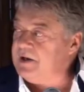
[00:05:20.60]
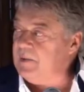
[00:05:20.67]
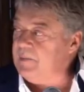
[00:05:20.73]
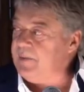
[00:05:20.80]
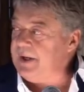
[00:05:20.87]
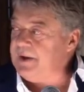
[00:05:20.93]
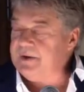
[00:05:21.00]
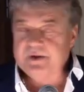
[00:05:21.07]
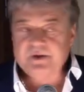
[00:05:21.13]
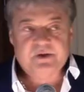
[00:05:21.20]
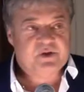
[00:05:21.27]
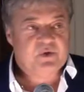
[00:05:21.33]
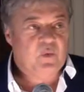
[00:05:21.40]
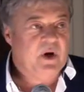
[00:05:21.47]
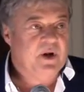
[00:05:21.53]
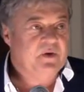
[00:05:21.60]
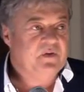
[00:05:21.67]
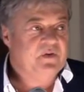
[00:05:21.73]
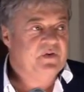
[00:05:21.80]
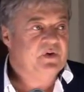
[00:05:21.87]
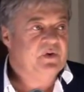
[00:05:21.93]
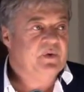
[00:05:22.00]
competitors
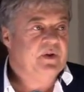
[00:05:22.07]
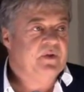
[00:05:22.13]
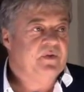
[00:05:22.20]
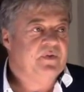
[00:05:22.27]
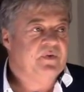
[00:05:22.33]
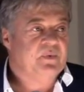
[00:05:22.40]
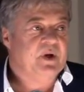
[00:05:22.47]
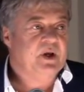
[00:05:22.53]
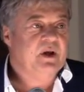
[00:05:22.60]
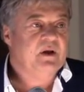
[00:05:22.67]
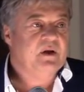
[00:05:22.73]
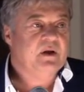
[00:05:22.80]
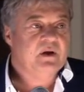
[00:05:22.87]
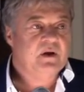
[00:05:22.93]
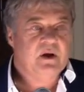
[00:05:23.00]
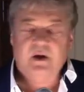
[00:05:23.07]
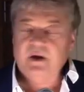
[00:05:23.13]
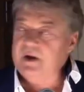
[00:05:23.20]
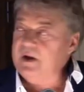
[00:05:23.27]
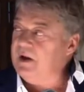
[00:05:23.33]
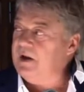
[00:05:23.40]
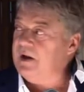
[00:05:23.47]
1, 2, and 3.
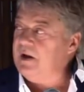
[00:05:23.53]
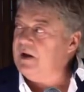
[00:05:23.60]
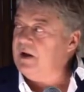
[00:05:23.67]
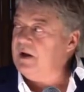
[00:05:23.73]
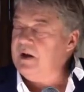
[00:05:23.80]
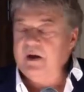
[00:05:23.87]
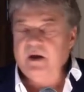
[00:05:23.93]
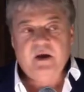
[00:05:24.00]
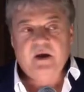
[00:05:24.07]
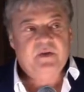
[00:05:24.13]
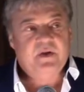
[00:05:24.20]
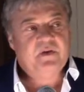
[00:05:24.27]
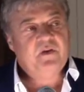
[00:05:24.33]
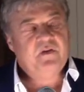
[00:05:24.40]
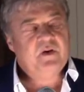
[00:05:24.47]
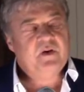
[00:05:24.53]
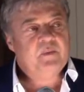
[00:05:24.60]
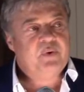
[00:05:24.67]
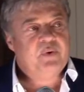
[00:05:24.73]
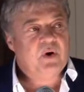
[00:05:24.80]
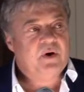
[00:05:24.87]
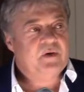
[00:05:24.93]
This is an
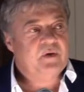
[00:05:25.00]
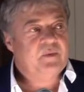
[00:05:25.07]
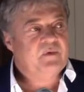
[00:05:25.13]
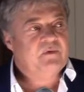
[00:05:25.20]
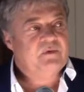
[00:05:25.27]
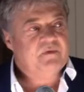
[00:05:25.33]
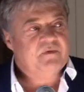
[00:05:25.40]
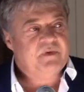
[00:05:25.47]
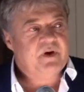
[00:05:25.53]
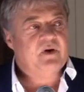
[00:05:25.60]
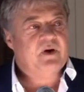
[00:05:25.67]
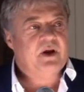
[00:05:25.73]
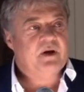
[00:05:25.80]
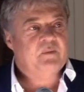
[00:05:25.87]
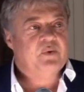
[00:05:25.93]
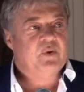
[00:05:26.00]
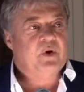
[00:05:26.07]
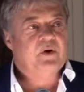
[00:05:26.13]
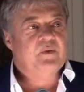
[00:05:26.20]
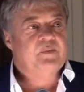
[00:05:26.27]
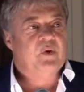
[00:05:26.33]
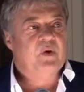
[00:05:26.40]
important, very
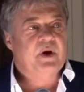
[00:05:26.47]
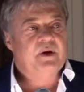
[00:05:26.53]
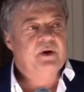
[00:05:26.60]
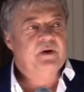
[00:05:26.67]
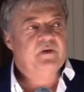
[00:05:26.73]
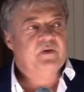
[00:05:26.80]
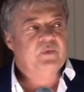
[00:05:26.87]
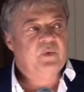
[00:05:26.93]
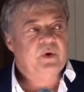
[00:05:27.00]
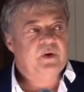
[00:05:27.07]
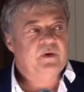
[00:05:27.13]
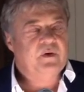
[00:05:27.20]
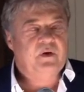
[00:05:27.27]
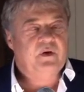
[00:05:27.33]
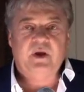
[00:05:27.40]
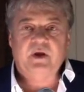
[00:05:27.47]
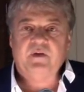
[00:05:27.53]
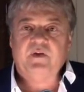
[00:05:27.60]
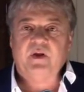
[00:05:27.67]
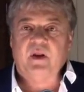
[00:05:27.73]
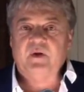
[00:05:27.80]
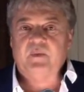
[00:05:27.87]
important point, and it's one of the
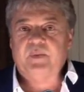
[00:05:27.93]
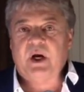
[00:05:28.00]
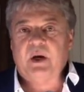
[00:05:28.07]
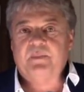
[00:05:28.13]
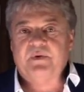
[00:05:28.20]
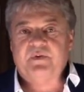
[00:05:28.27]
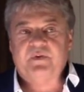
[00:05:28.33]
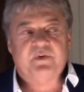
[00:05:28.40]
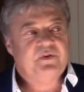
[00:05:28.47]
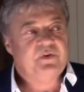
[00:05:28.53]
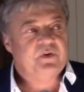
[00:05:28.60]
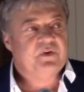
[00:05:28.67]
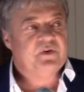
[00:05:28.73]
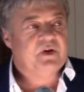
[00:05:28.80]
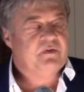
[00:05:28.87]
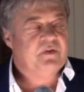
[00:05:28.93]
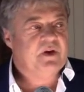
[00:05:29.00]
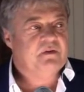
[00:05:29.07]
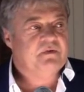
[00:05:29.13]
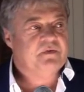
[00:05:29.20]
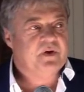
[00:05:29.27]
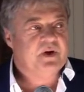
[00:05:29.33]
unique selling propositions of
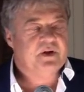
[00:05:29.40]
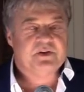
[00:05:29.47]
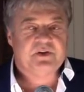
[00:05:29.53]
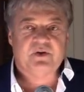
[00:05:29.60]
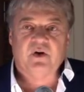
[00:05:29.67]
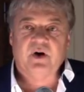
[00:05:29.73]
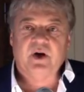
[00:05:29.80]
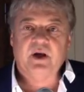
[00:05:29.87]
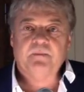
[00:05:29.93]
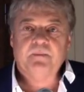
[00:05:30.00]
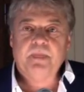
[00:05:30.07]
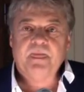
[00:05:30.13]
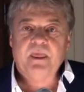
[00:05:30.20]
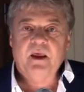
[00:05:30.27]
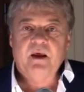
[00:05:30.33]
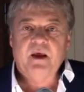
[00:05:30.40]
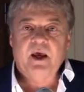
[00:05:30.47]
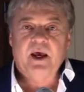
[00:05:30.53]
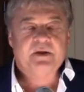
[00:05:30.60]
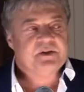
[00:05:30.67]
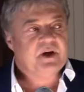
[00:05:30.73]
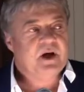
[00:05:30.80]
the Aphria story.
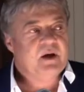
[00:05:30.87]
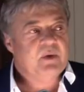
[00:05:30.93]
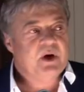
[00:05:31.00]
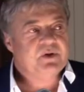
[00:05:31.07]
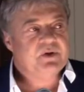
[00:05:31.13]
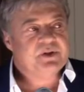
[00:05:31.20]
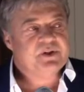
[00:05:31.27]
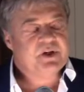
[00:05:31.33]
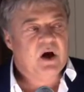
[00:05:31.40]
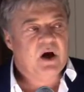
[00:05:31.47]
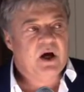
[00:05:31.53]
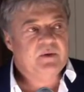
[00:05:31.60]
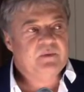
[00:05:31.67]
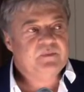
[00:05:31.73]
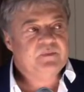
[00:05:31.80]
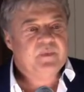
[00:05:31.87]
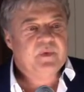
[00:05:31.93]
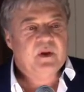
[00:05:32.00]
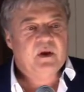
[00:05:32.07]
As time marches on